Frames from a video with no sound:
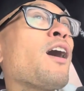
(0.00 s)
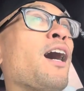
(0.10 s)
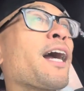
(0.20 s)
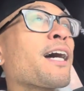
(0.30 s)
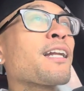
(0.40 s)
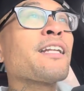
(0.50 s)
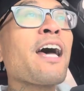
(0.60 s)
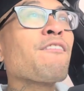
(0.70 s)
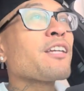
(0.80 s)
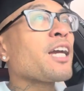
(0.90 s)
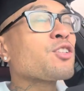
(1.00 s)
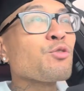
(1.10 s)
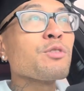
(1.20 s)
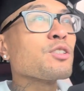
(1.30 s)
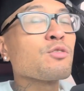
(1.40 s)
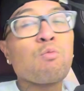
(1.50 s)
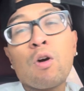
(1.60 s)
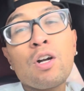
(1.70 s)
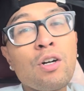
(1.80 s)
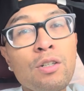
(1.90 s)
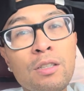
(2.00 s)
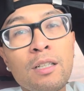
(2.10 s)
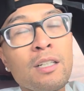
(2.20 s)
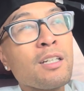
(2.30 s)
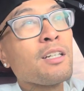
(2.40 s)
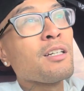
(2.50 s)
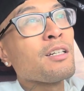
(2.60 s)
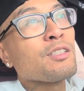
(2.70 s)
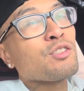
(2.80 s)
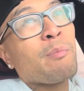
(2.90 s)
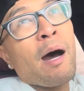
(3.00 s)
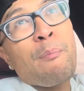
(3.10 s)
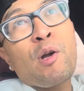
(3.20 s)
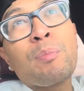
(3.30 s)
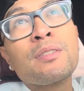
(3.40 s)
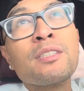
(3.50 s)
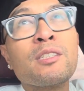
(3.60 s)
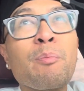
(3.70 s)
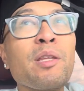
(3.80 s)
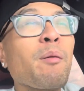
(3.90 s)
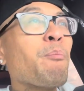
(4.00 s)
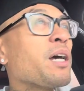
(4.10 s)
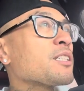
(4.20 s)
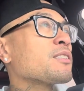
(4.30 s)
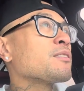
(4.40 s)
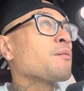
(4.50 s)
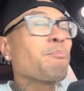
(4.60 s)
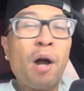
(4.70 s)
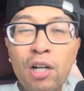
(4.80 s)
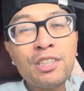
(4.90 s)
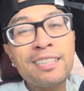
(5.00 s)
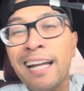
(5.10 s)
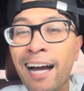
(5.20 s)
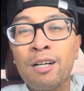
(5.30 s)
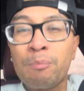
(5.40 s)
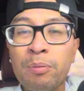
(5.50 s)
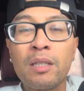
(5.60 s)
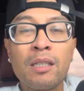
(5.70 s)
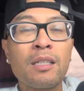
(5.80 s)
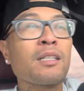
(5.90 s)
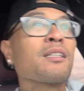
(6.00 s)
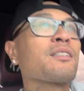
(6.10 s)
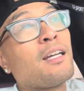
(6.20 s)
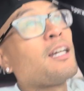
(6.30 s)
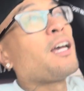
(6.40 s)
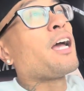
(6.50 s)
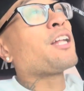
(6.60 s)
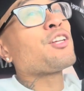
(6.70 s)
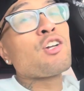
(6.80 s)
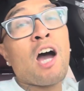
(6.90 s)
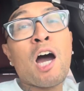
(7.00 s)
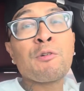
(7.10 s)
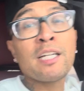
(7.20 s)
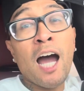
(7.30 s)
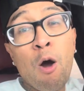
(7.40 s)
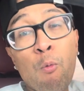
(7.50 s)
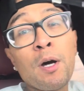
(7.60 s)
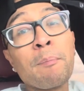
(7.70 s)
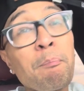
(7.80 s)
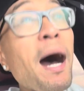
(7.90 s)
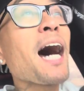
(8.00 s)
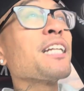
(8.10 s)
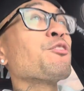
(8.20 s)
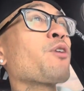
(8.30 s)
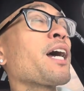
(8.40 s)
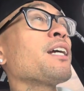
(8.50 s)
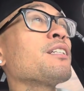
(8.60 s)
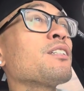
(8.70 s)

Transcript: I gotta navigate through this world. So my purpose is to be the best person I could be. And you know, I only got one body, right?